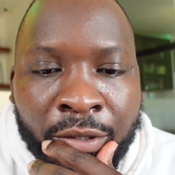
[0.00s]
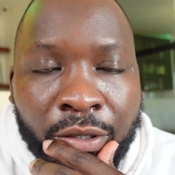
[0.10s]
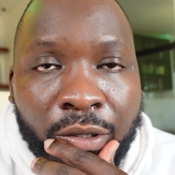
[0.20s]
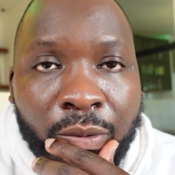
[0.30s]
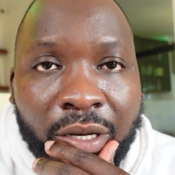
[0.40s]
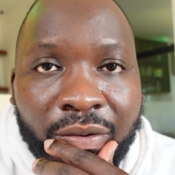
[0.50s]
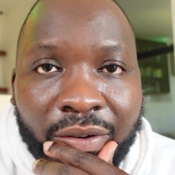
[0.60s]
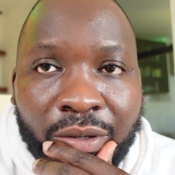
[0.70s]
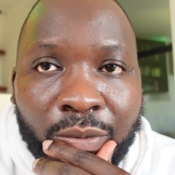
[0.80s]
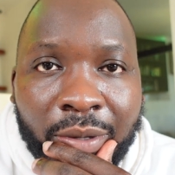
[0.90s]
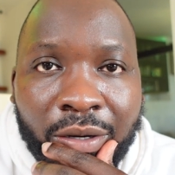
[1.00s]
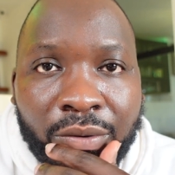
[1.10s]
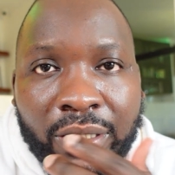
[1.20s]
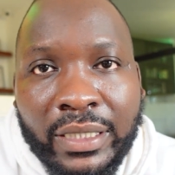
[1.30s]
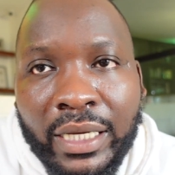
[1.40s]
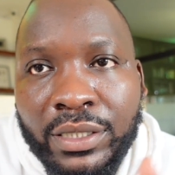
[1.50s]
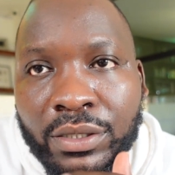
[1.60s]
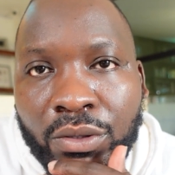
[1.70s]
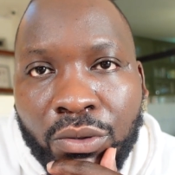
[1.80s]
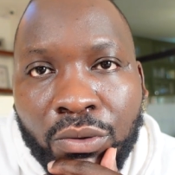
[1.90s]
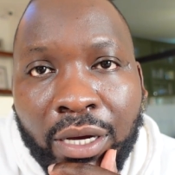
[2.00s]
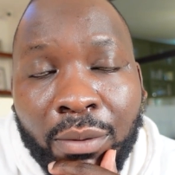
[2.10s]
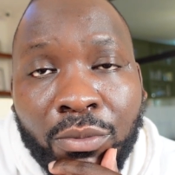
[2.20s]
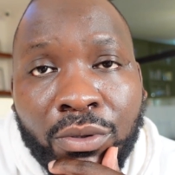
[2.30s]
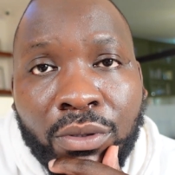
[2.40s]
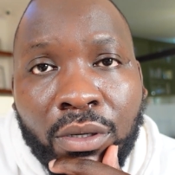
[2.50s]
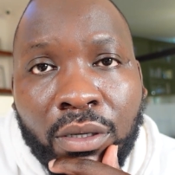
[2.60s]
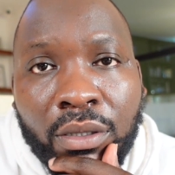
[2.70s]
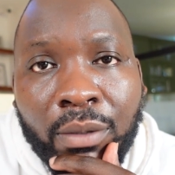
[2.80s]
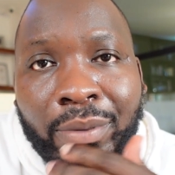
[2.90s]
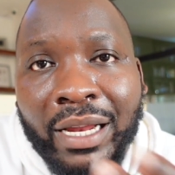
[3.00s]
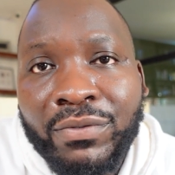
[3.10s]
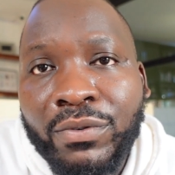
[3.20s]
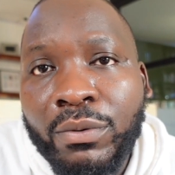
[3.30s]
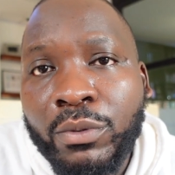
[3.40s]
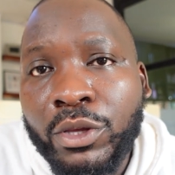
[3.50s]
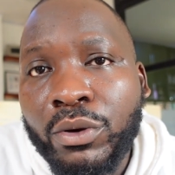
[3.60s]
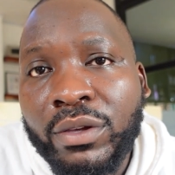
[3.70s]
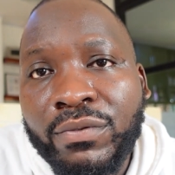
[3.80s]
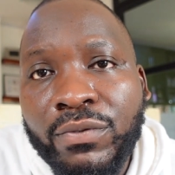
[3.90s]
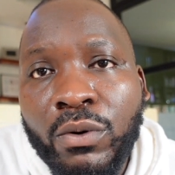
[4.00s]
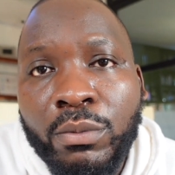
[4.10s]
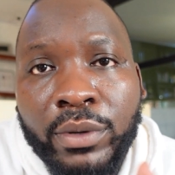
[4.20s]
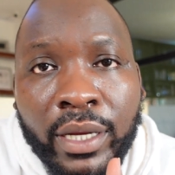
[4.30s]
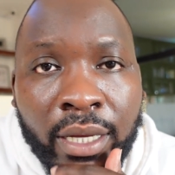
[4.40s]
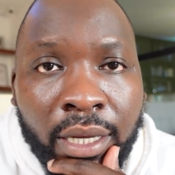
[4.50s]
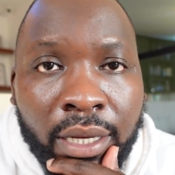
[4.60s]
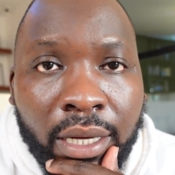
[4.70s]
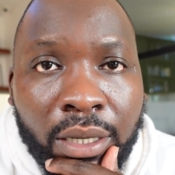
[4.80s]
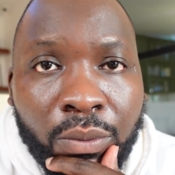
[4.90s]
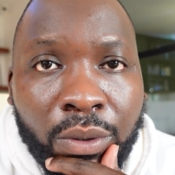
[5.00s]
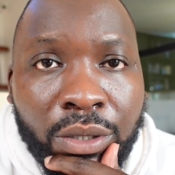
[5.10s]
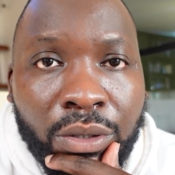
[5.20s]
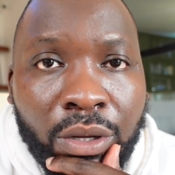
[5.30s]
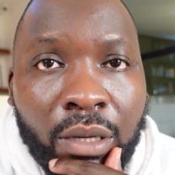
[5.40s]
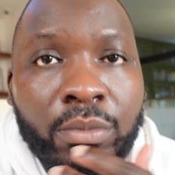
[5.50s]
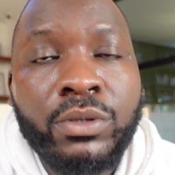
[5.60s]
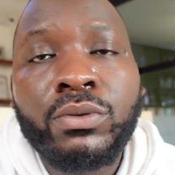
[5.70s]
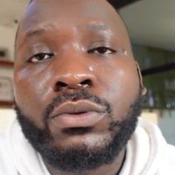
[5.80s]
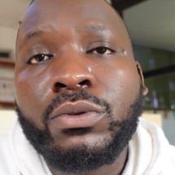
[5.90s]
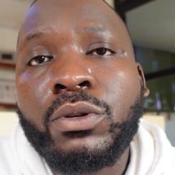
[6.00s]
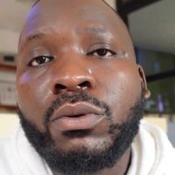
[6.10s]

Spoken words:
Whenever you make research, you come on the platform when you're informed and when you're able to,